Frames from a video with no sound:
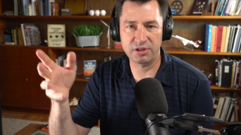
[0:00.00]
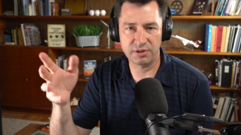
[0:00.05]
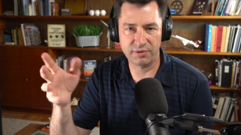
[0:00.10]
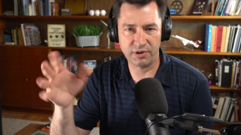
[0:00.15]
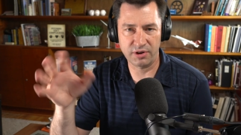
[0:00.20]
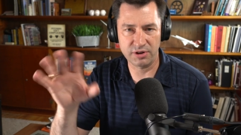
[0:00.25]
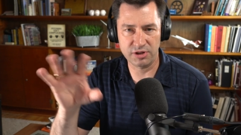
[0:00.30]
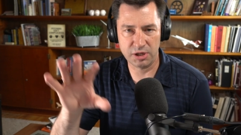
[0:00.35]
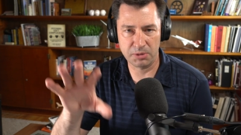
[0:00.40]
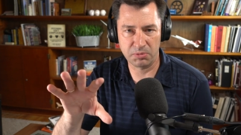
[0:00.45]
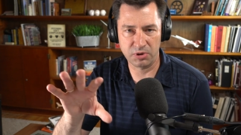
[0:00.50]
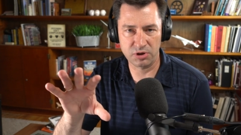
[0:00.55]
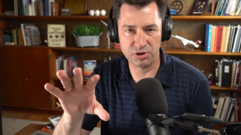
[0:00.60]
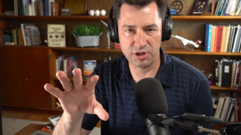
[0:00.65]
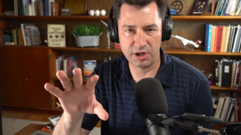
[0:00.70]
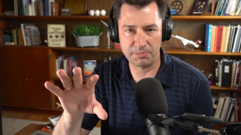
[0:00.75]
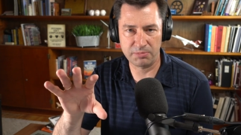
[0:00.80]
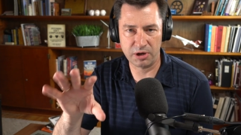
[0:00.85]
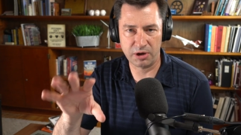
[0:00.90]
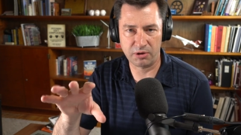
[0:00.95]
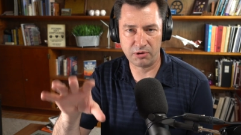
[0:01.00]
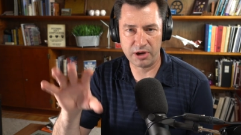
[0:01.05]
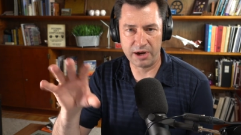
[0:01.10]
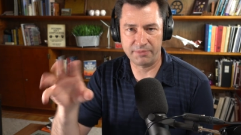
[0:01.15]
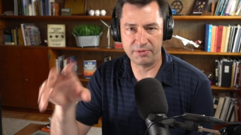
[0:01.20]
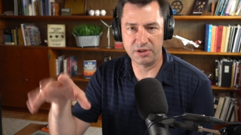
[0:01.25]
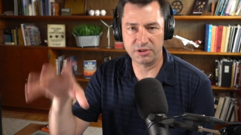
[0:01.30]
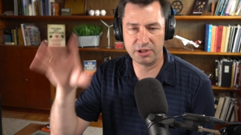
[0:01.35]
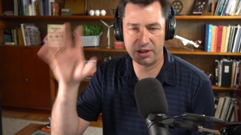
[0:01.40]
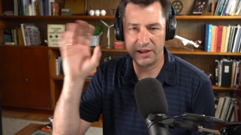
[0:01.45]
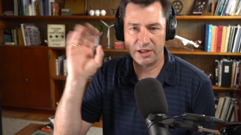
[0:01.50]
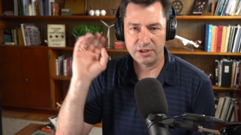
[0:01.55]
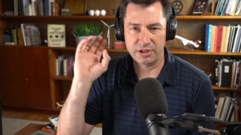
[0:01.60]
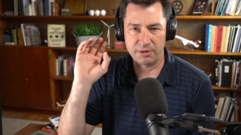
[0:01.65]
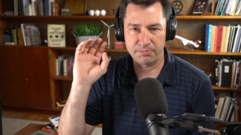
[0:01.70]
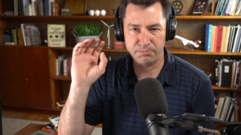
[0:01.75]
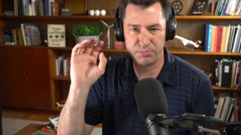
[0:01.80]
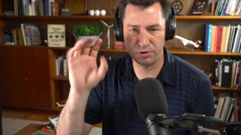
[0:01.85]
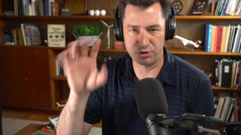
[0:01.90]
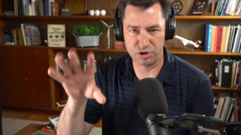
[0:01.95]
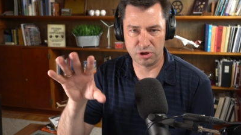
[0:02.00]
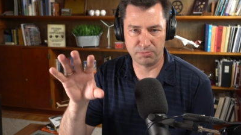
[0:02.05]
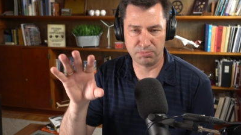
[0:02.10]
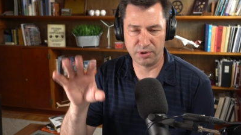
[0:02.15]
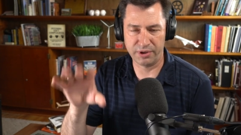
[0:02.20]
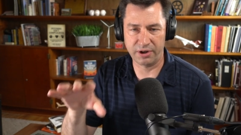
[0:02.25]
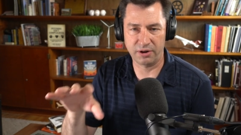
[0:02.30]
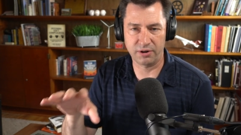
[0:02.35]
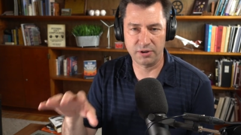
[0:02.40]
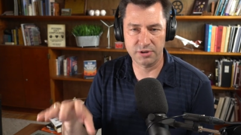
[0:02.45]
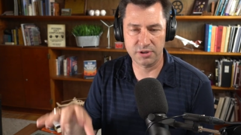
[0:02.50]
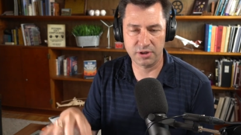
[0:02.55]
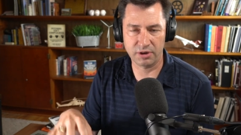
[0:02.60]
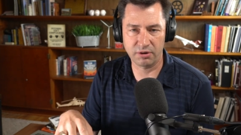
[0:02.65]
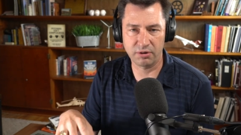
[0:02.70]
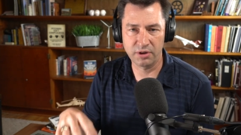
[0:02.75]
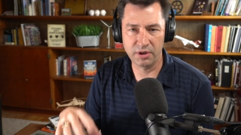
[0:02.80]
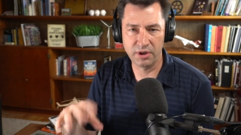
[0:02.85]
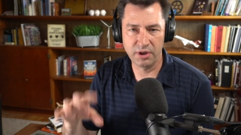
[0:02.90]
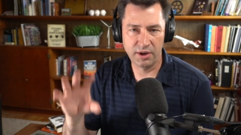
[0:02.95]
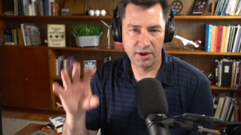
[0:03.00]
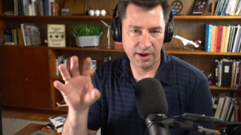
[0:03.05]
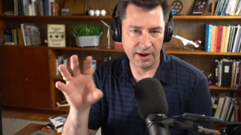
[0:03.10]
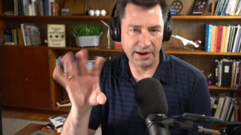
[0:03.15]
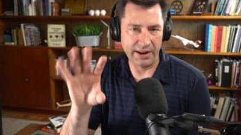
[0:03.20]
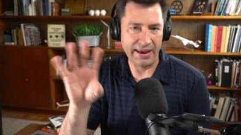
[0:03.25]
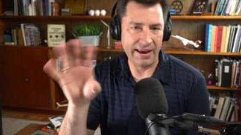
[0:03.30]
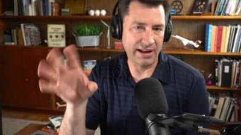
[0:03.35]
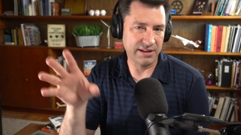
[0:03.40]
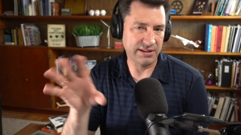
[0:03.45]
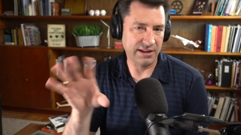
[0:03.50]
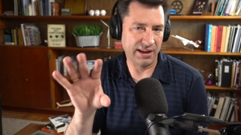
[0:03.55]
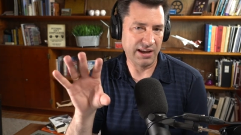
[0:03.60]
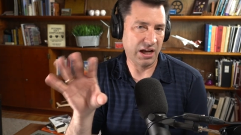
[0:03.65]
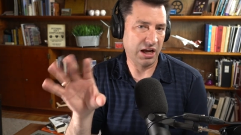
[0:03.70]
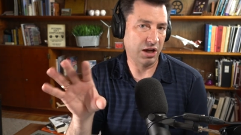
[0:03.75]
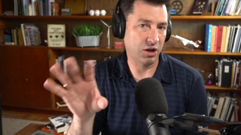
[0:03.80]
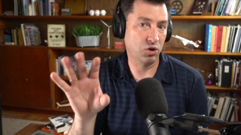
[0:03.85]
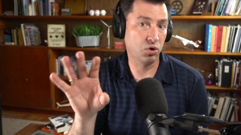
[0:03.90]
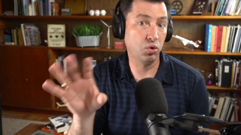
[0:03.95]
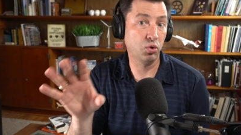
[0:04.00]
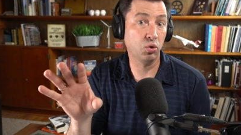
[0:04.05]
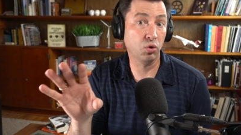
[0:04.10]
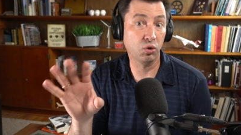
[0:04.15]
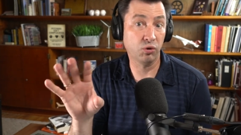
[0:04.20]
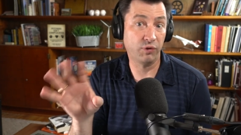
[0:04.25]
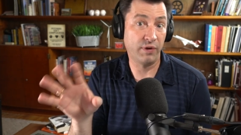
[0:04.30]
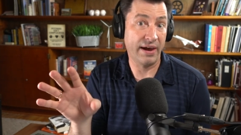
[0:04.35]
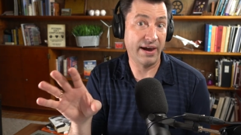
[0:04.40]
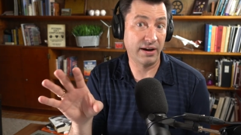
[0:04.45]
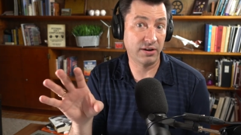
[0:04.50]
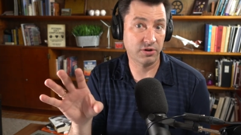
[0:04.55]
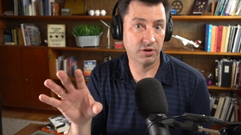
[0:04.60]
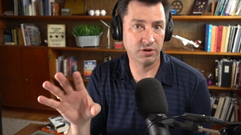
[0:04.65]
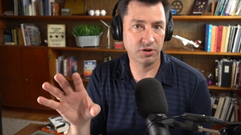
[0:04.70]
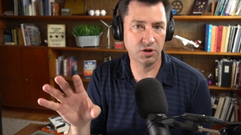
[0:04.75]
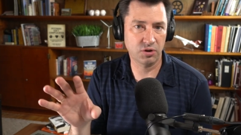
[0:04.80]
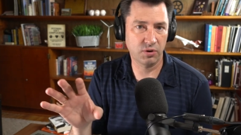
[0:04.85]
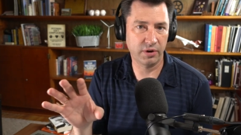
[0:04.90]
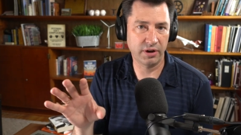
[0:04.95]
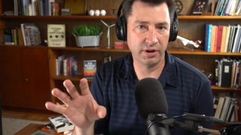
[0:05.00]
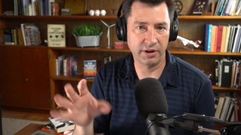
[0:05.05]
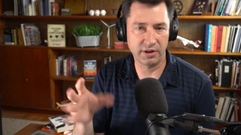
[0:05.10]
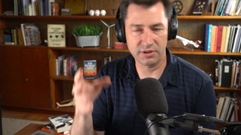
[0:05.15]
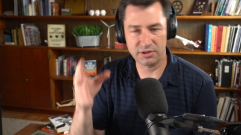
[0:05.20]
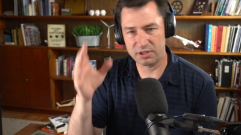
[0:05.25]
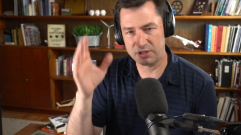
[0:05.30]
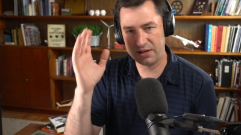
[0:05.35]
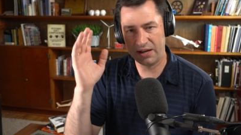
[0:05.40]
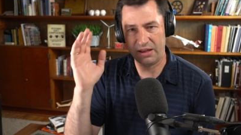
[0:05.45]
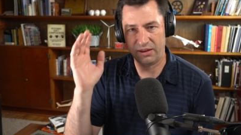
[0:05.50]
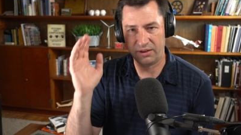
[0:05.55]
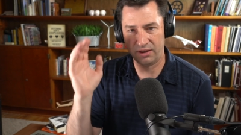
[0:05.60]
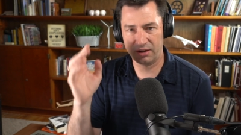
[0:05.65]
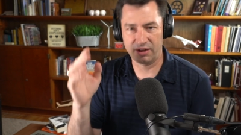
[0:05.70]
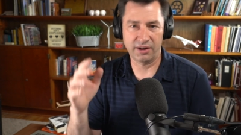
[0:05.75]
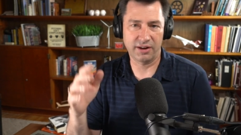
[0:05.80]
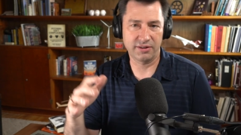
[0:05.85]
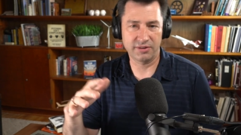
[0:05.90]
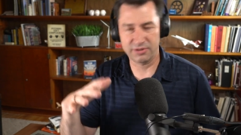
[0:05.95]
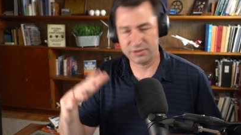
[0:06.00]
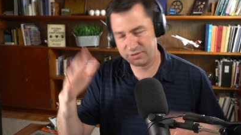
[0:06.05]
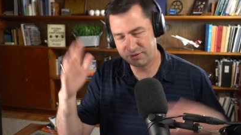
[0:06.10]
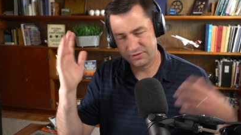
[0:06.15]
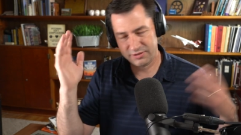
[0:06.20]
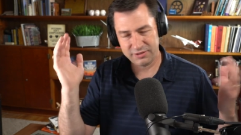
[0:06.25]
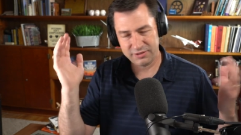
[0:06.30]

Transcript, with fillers: has a very similar shaped aircraft. It's it's a pusher plane also, and it has that kind of cool factor to it. And it's Italian, and it's